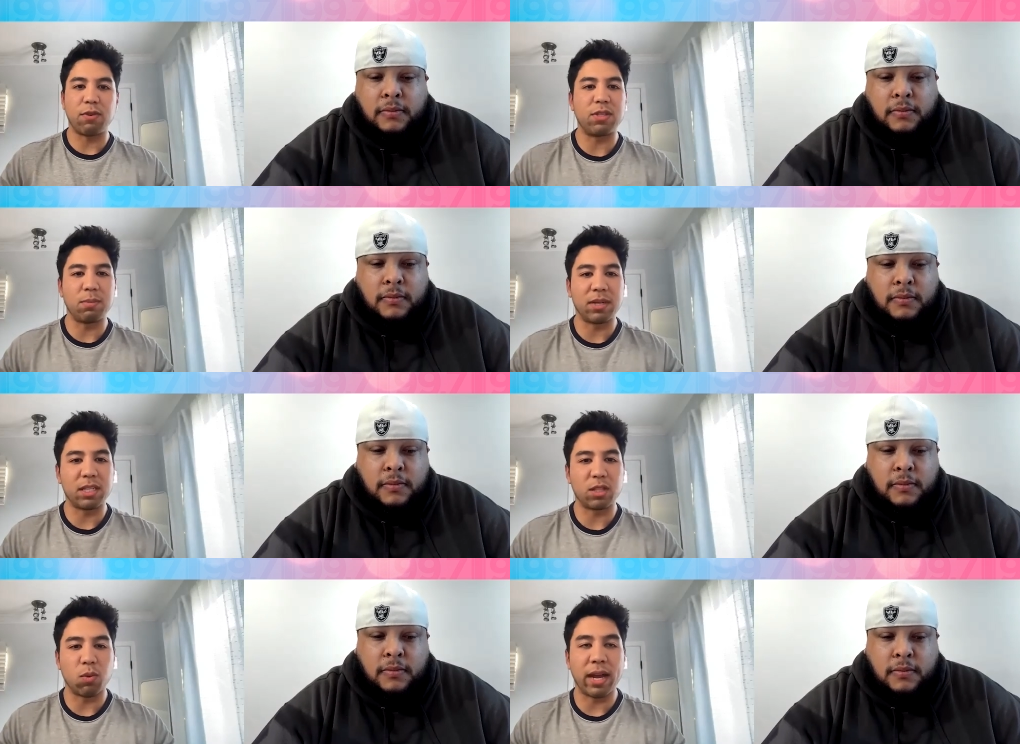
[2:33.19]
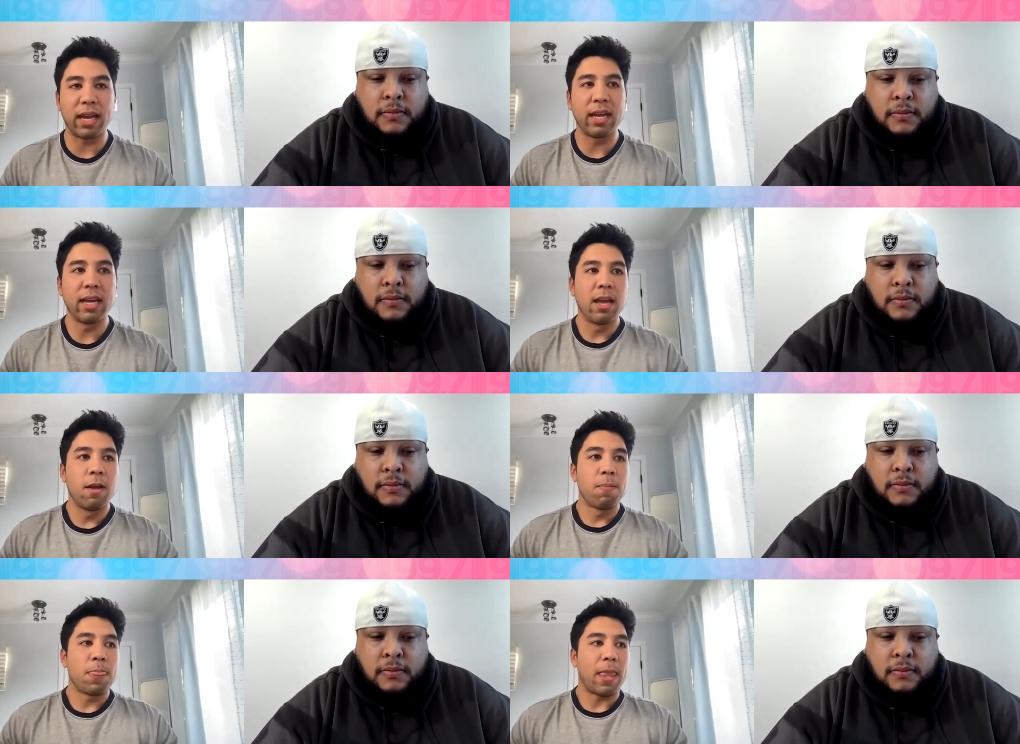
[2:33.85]
Speaker 1: fifteen minutes away.
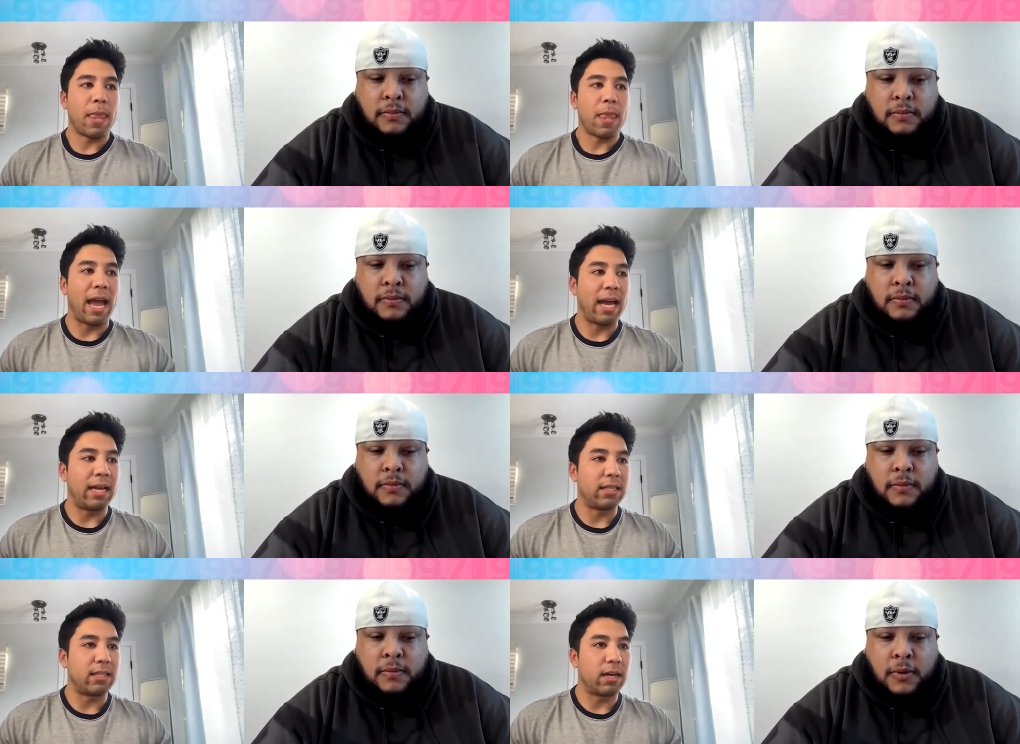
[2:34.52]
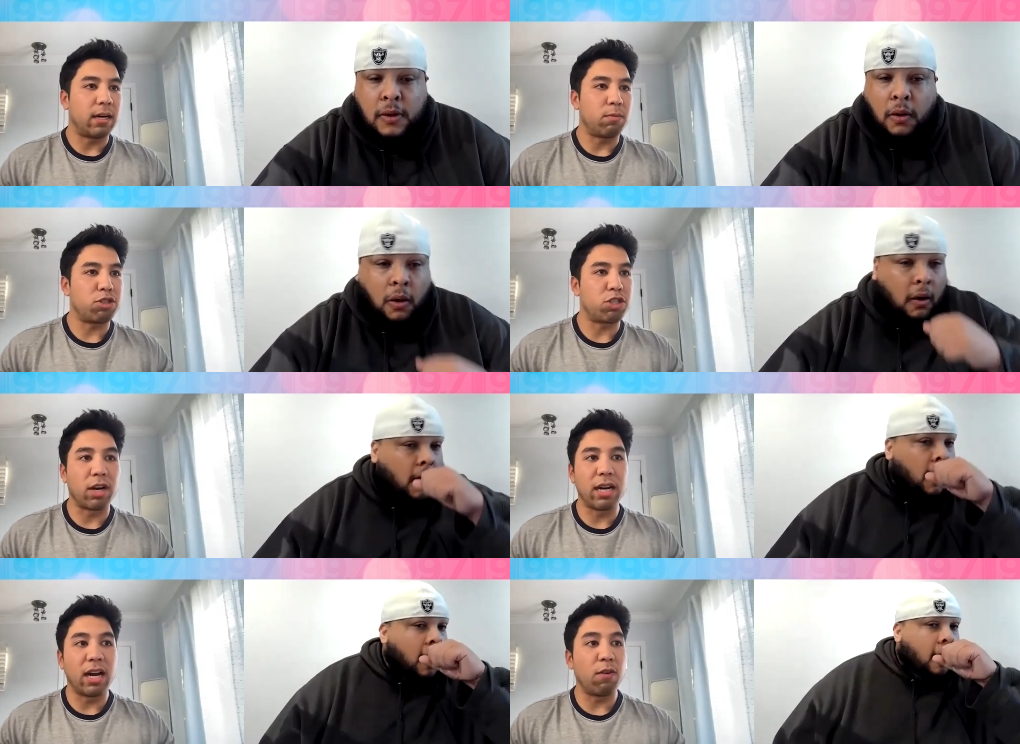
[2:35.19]
And um, sure
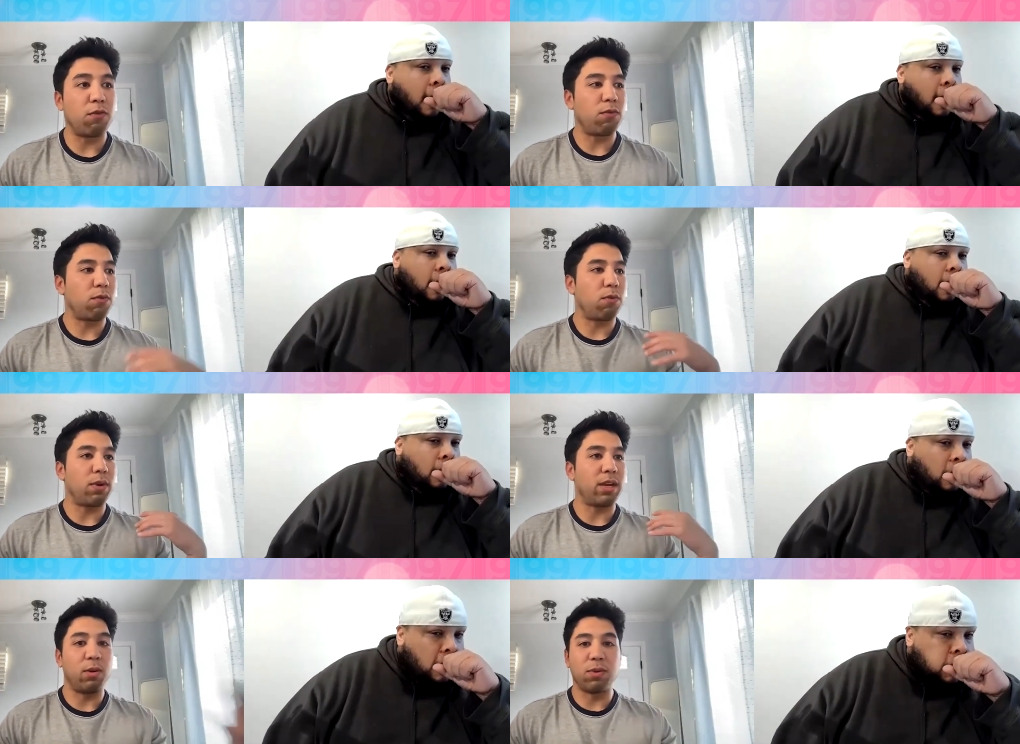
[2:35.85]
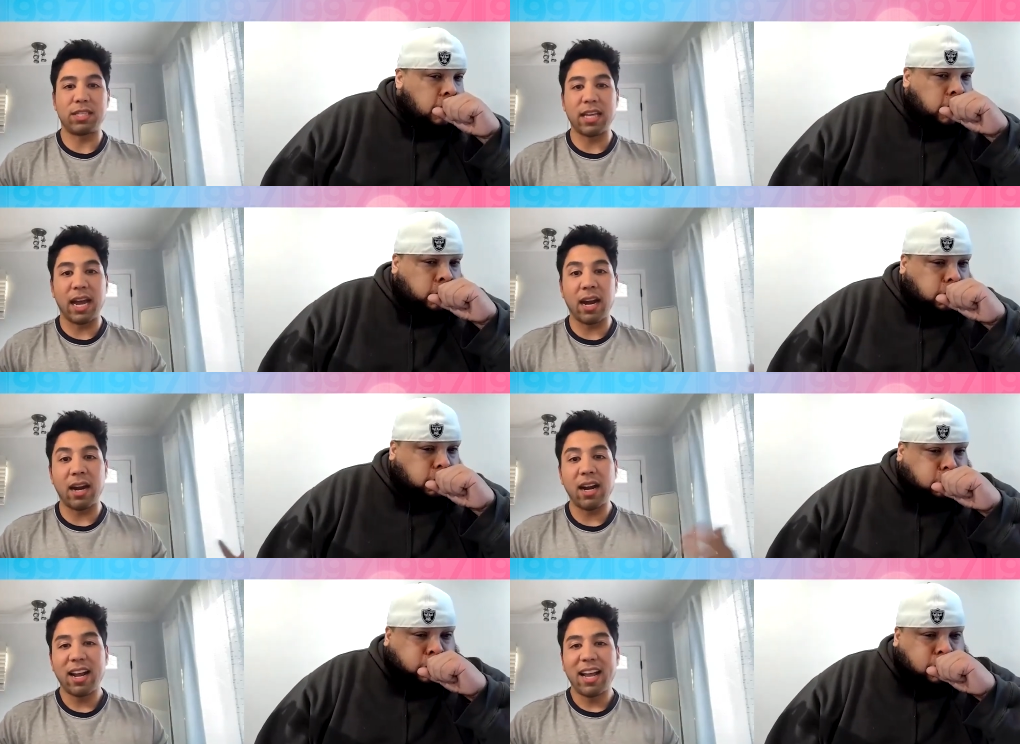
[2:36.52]
enough, he was
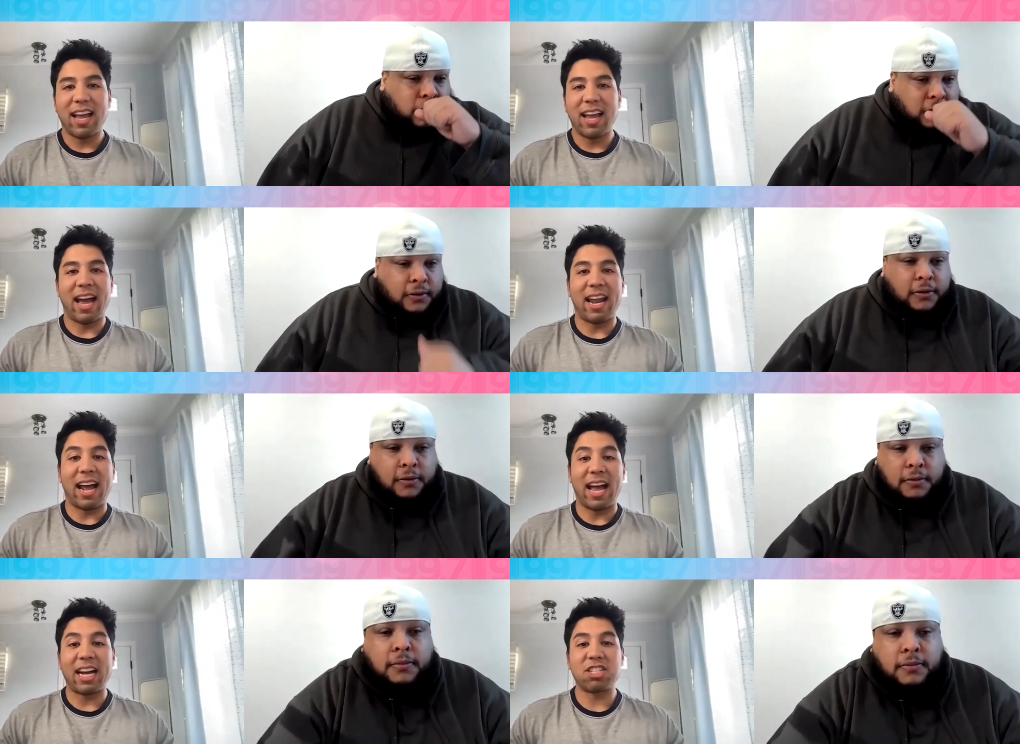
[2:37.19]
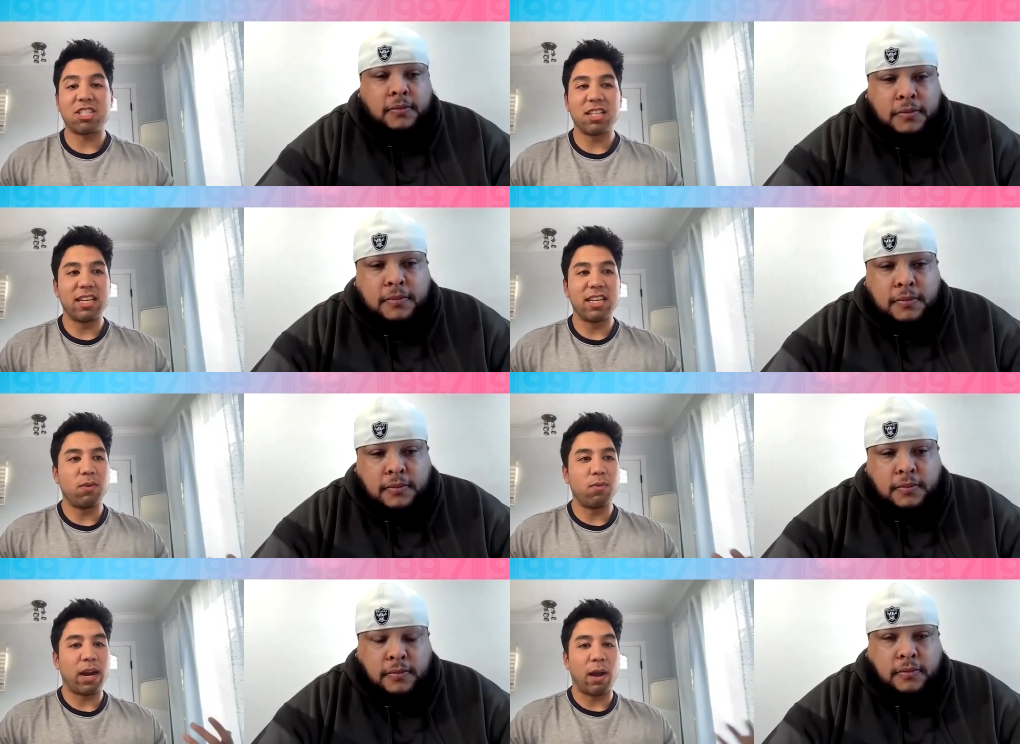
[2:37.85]
there. And I
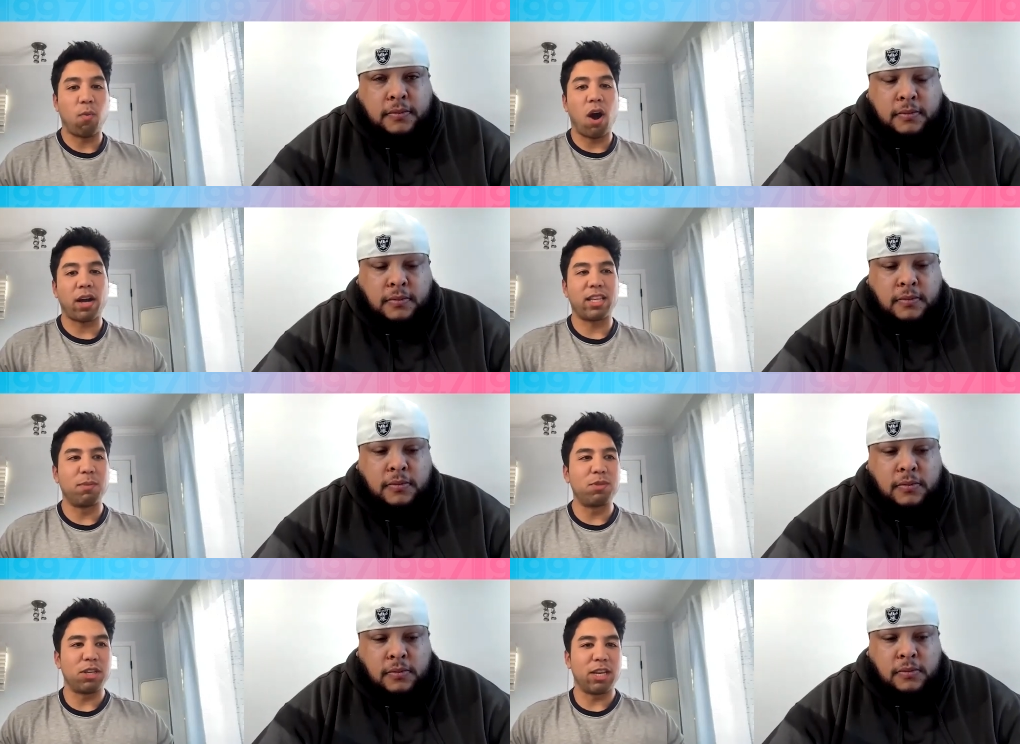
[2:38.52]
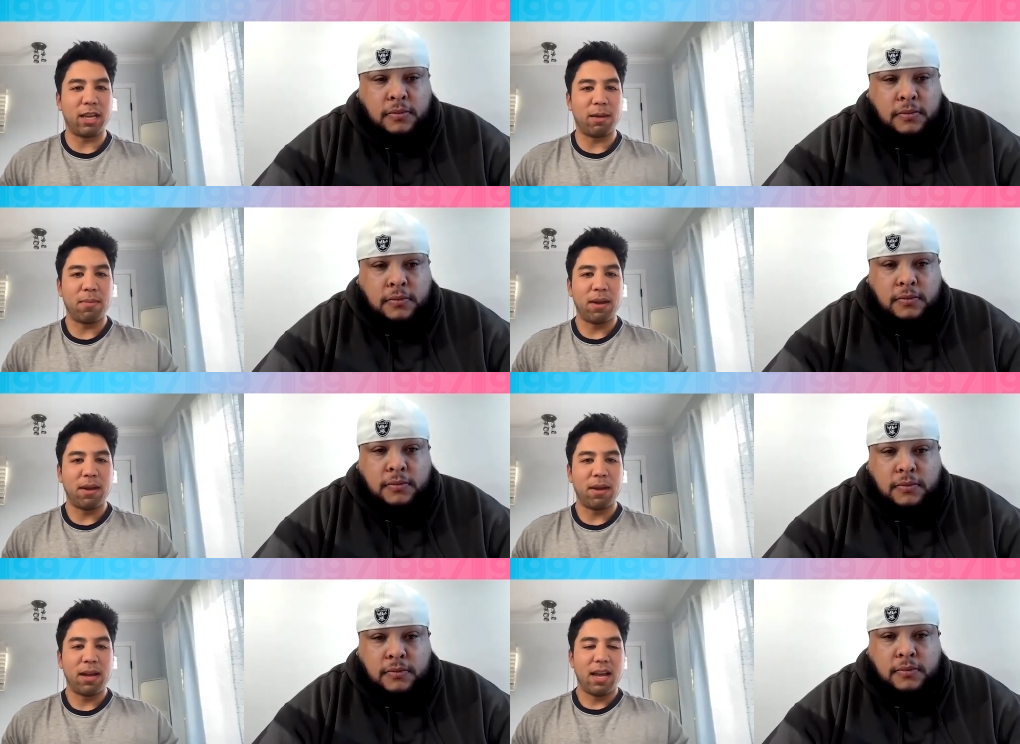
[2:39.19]
actually, when I walked up to him,
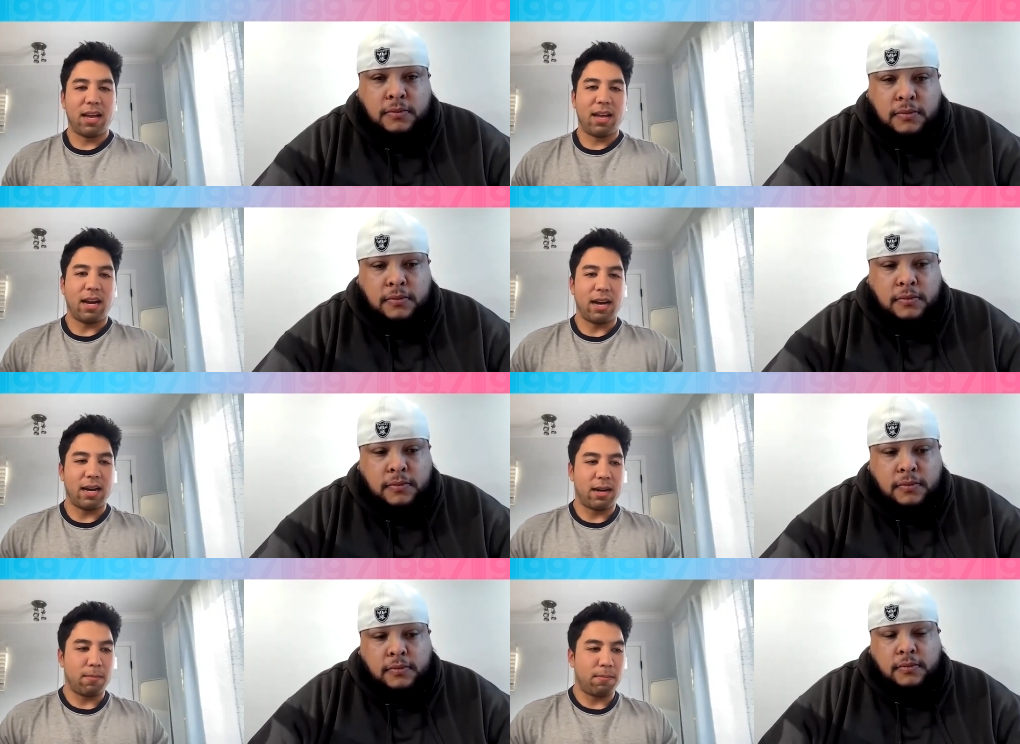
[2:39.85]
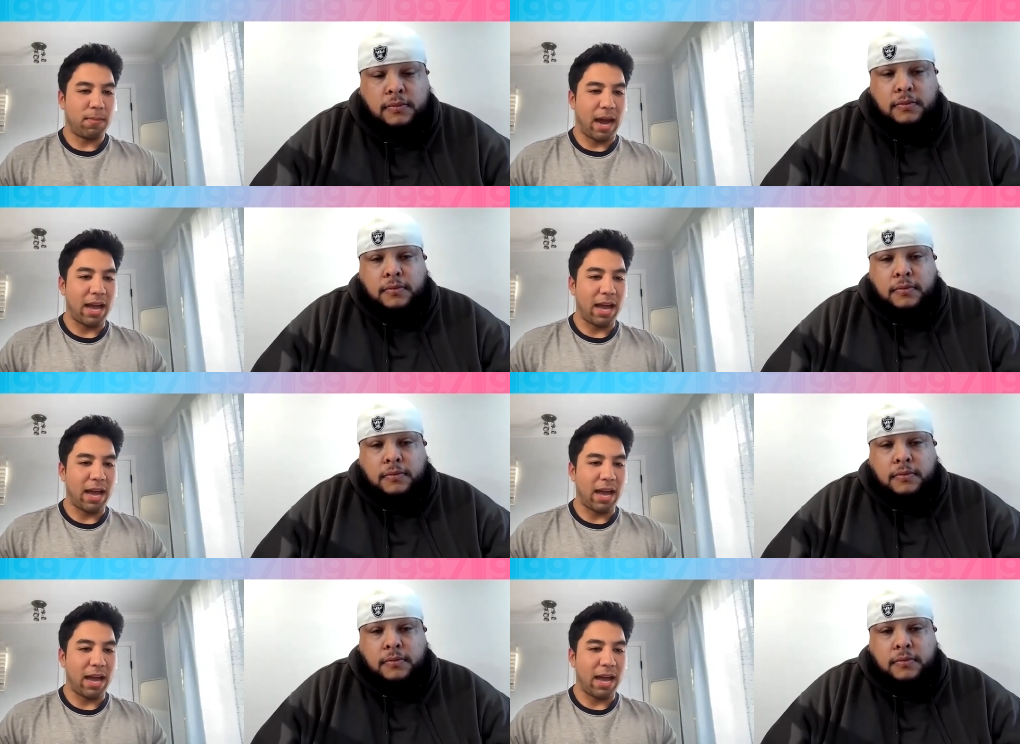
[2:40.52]
um, I